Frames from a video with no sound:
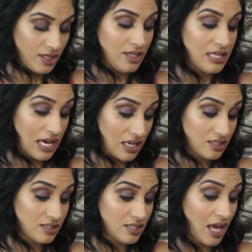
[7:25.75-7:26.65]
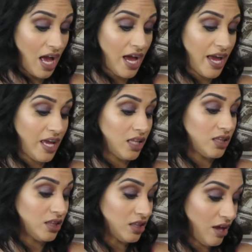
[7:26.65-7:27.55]
Yes, I
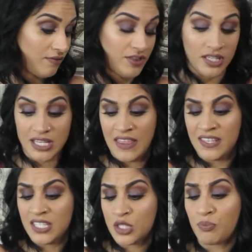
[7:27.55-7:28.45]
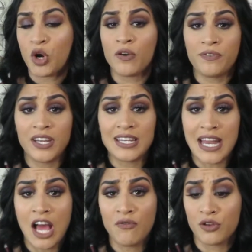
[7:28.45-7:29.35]
love this. And this is perfect
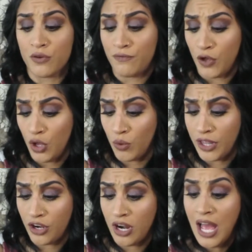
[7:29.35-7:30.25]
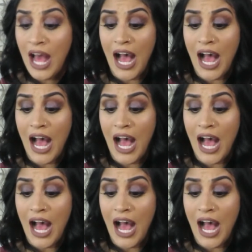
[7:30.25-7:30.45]
now for the fall weather.